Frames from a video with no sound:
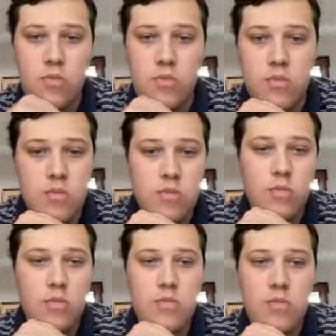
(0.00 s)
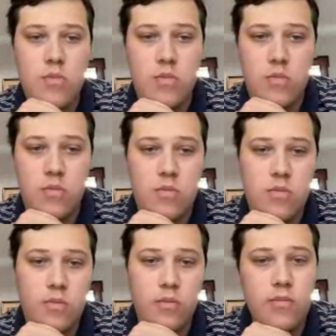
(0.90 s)

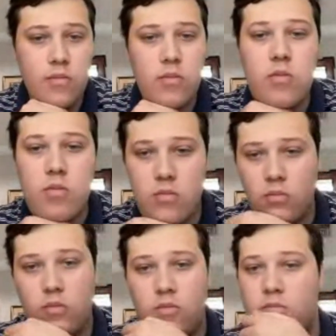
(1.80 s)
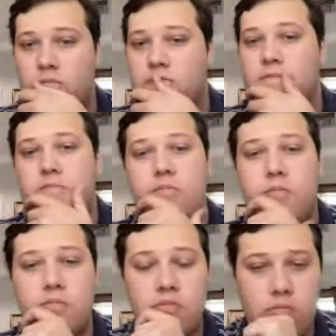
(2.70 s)

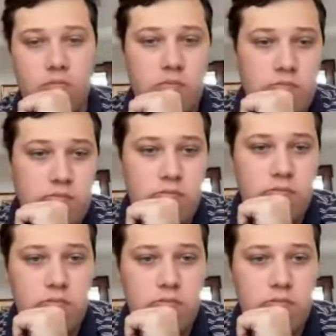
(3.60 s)
(silent)